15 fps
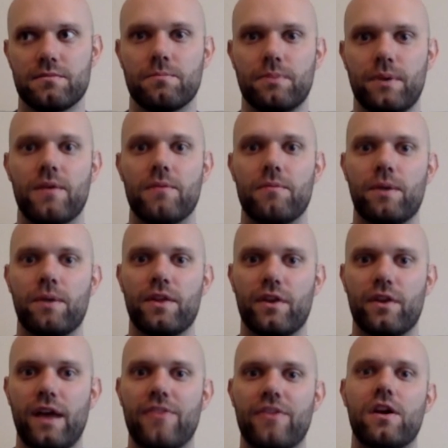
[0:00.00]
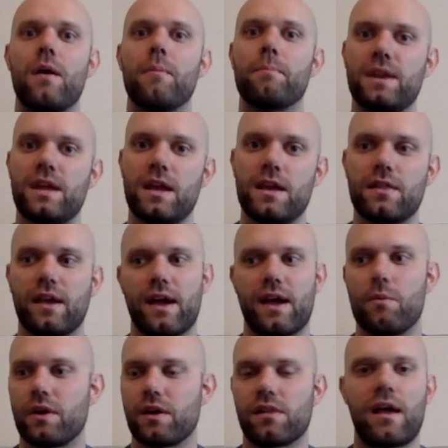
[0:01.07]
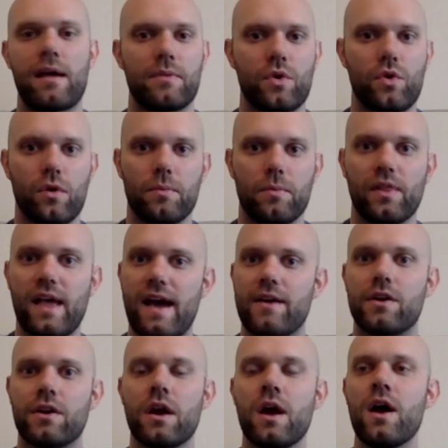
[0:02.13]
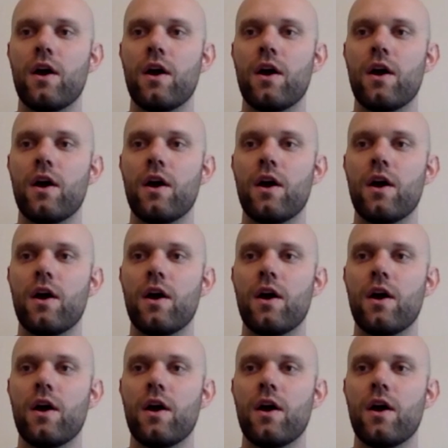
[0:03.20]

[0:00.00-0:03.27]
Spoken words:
but whether at the company, like I want to climb the corporate ladder,